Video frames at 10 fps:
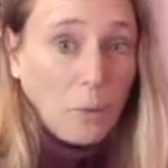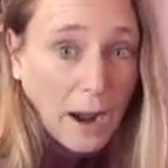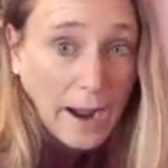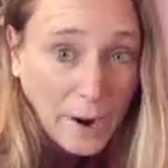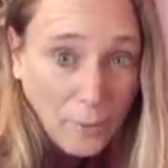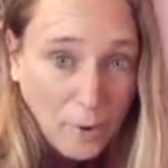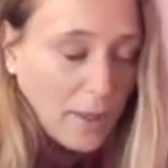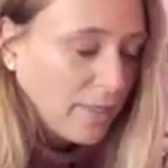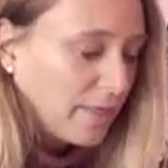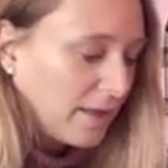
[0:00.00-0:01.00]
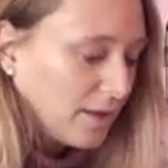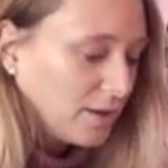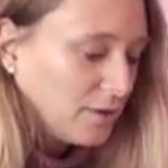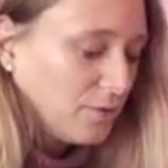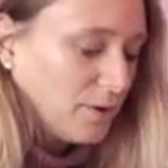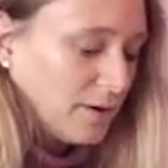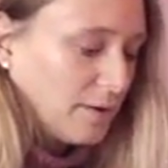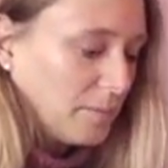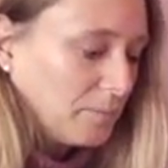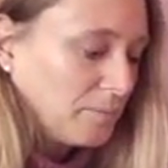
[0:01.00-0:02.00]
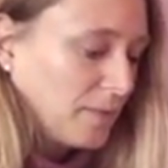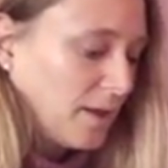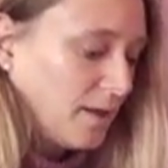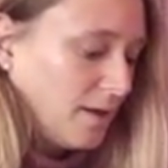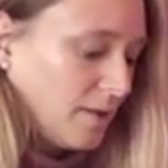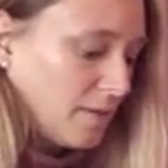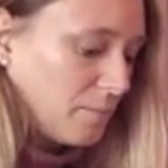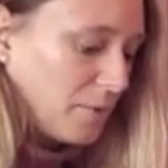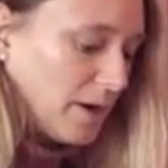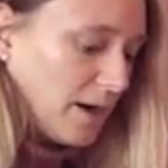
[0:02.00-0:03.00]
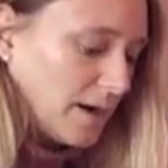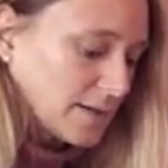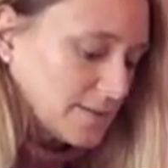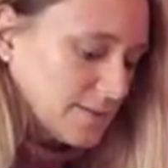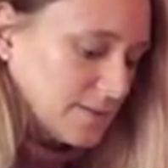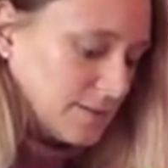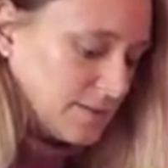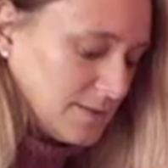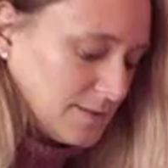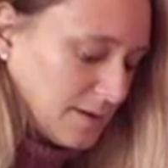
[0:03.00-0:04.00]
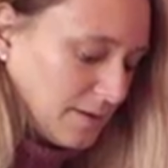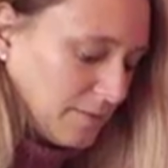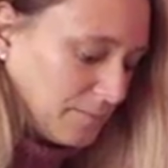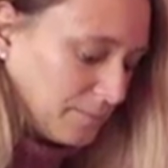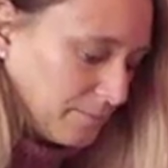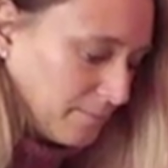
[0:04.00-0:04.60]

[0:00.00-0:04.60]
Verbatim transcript: wow, thank you. Um, the box is, um,